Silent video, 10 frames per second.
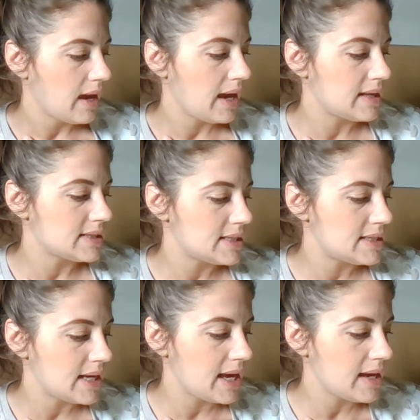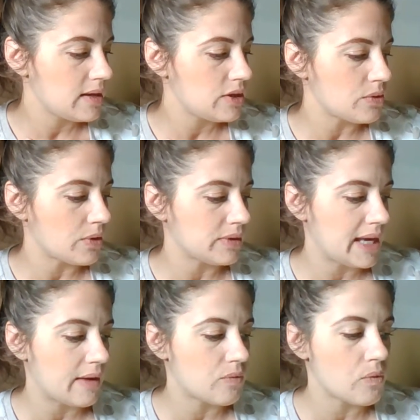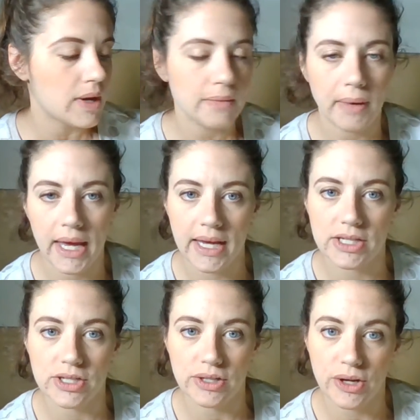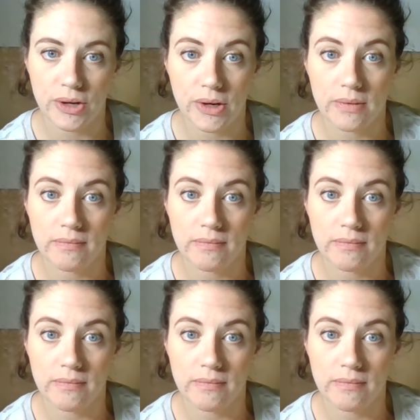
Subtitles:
And today you only have one page in your